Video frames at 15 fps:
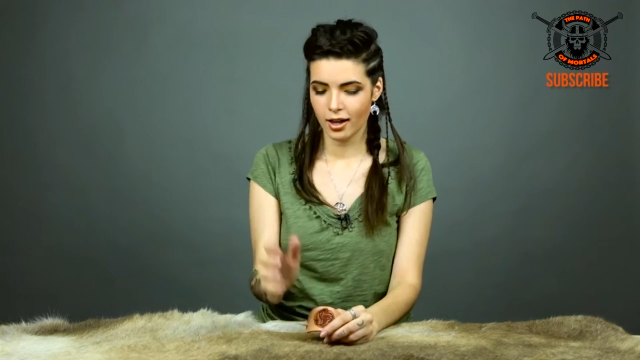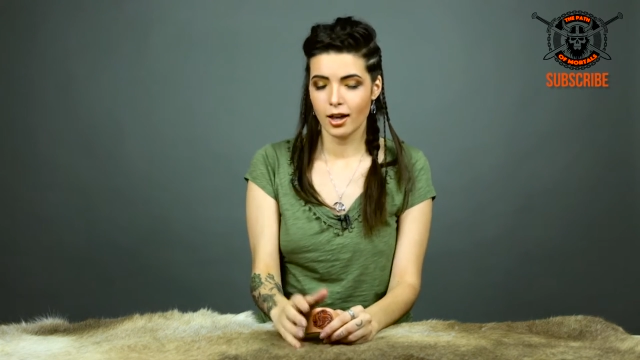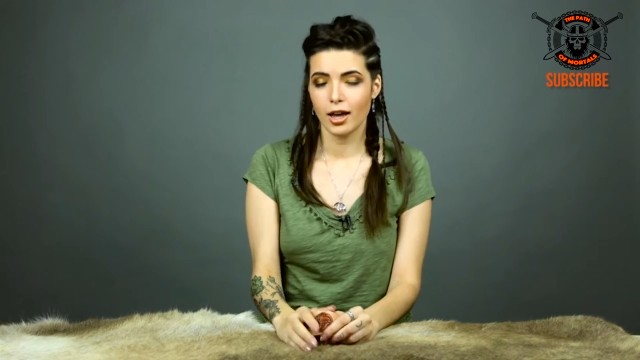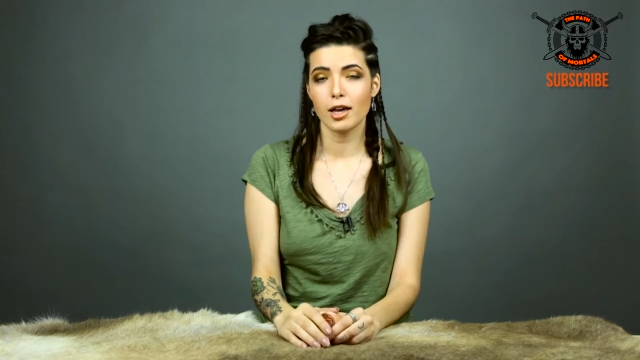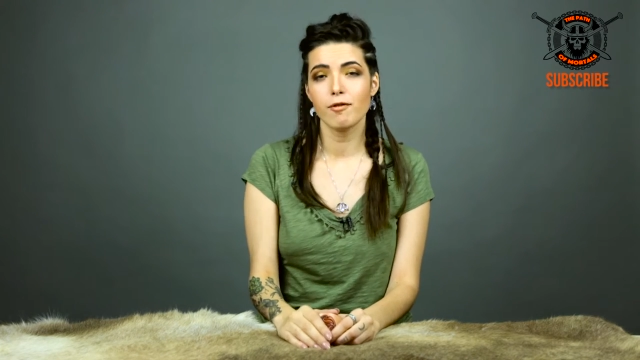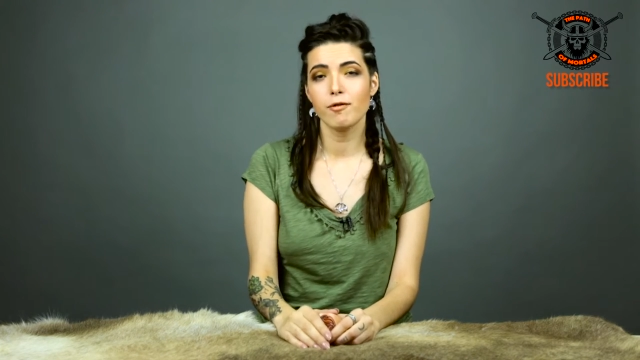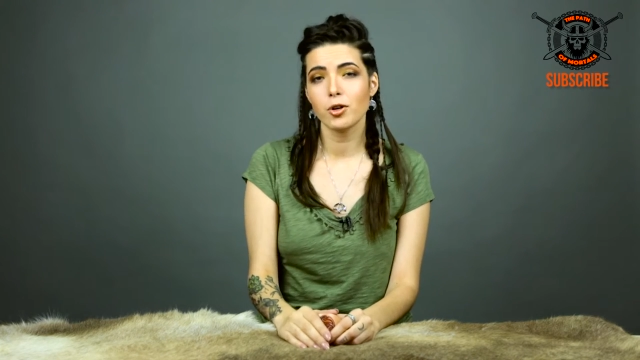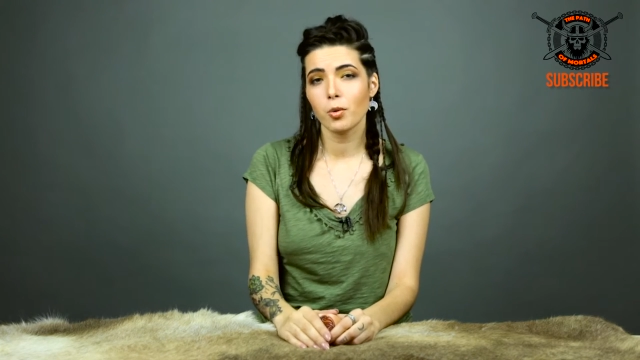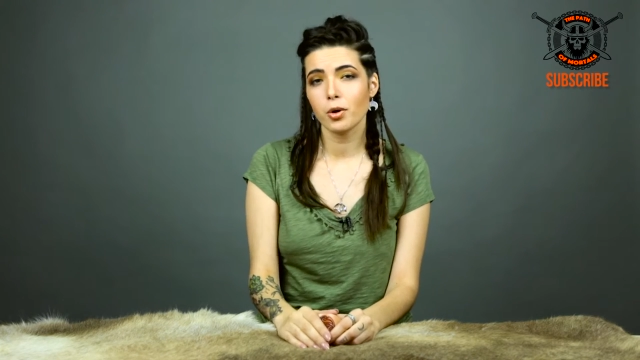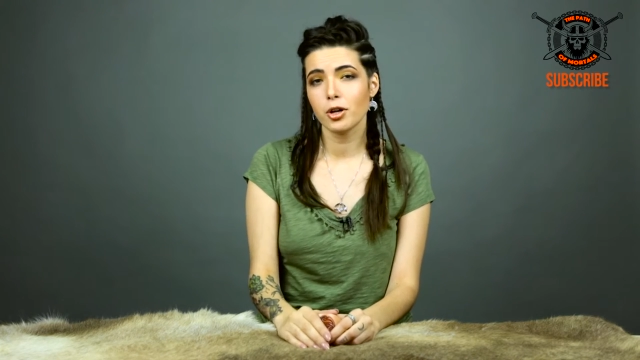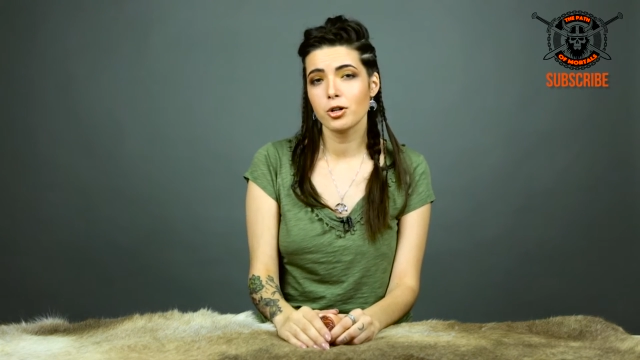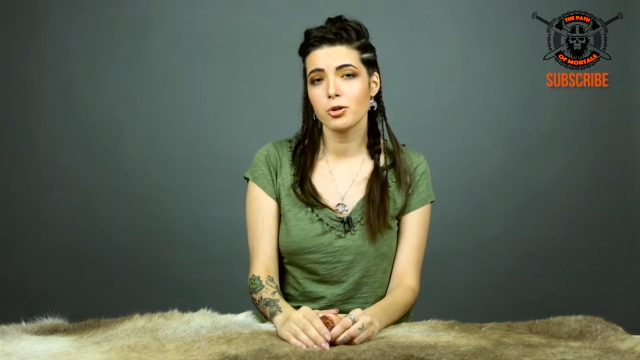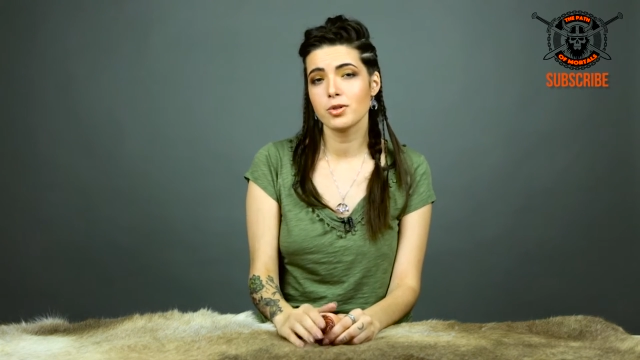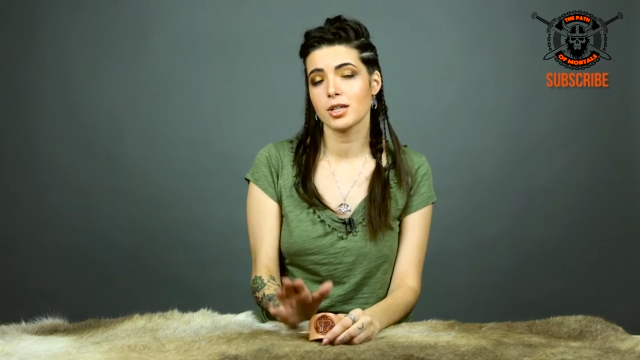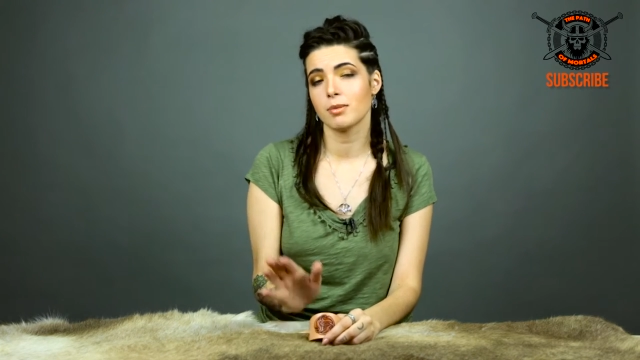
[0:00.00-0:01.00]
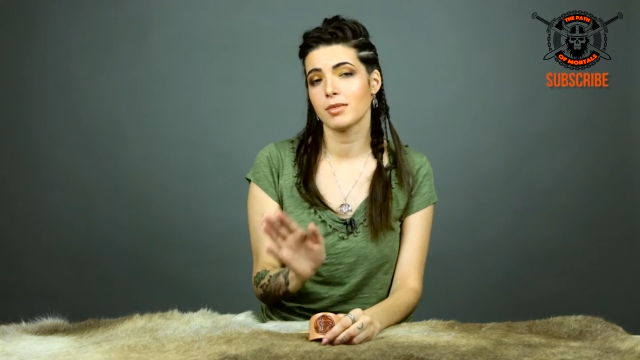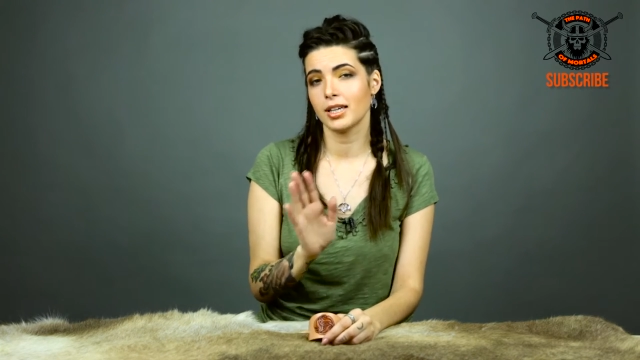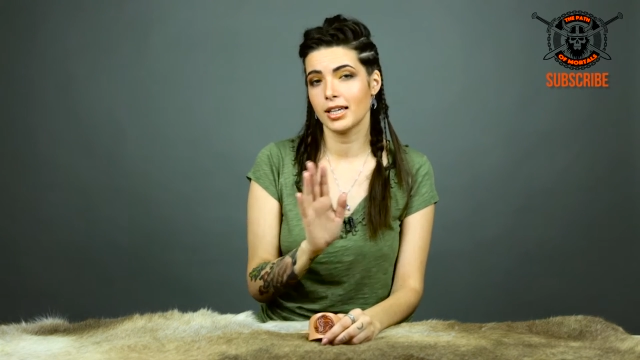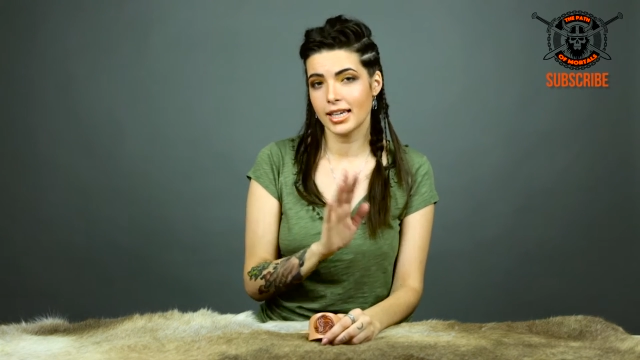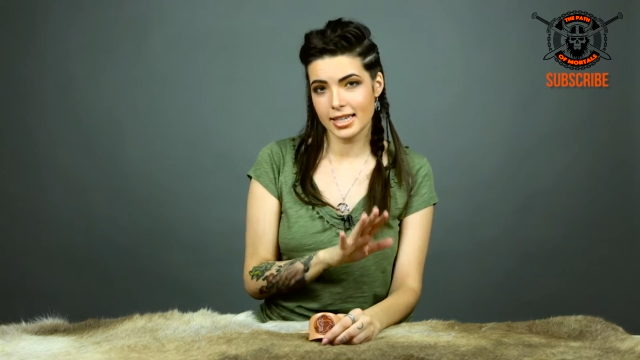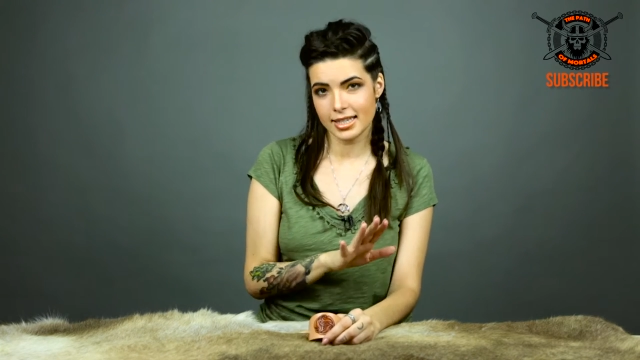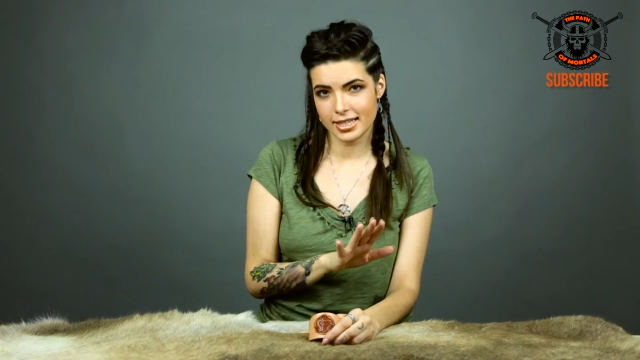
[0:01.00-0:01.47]
If you want to do something
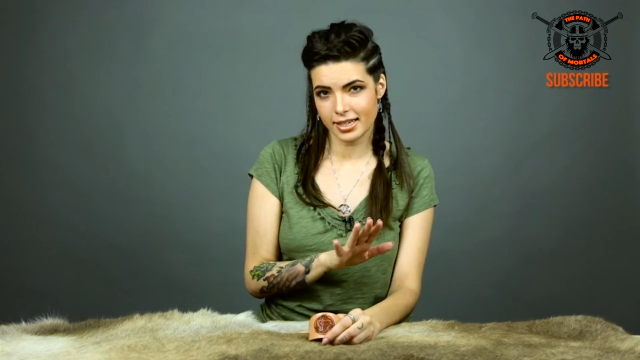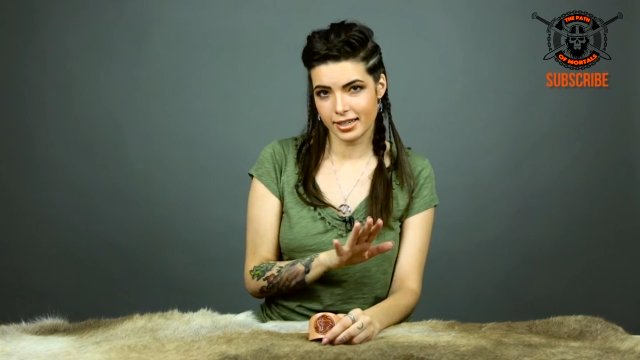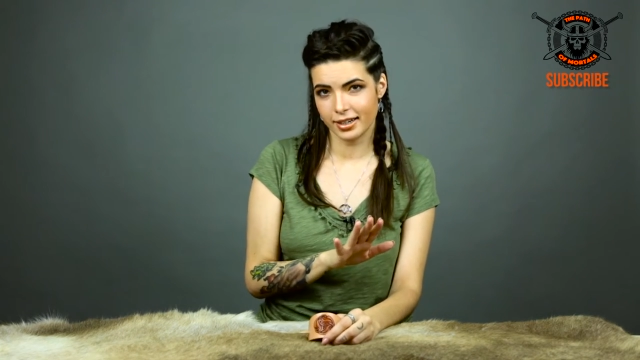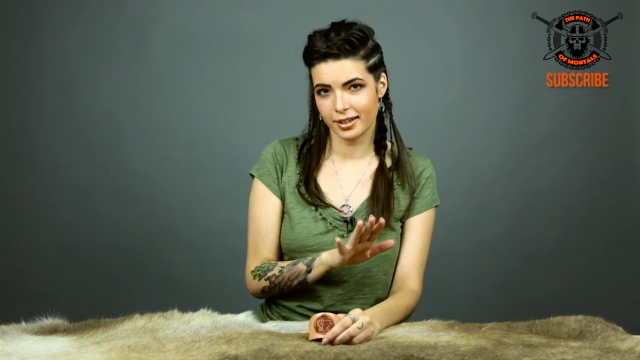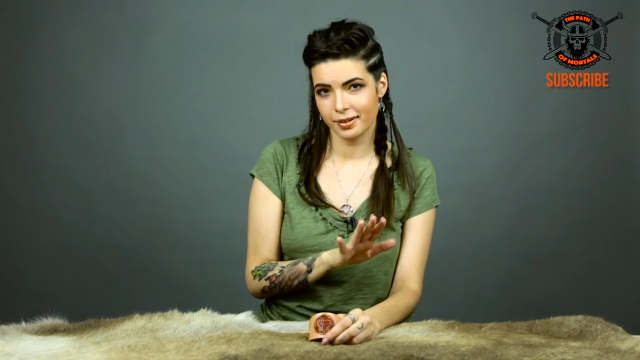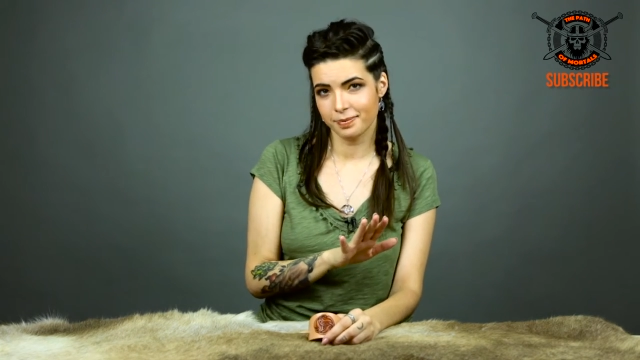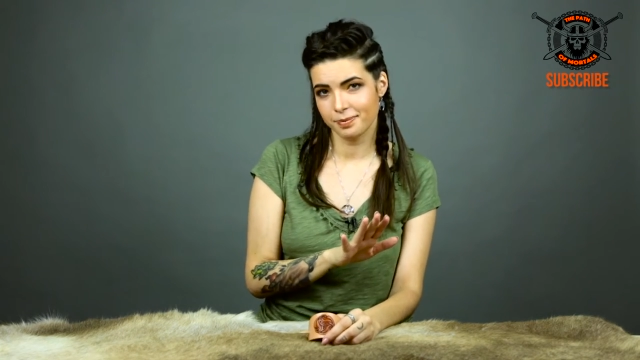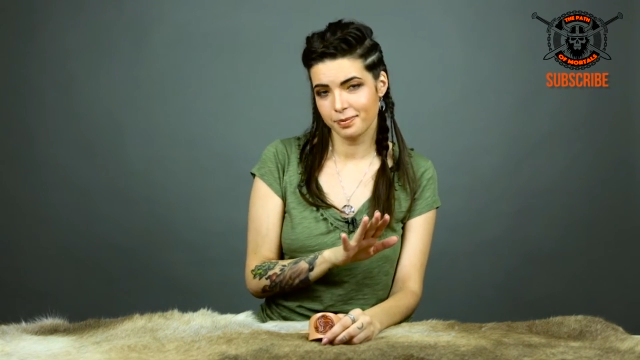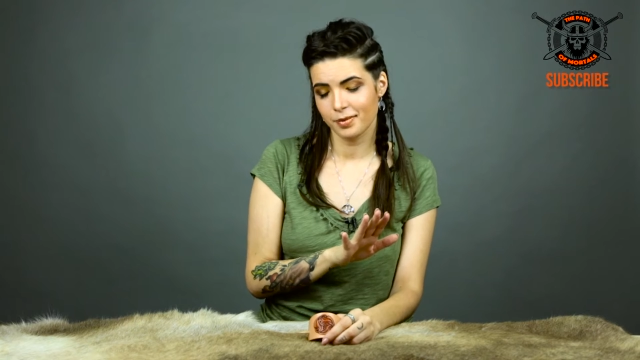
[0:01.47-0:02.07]
easier,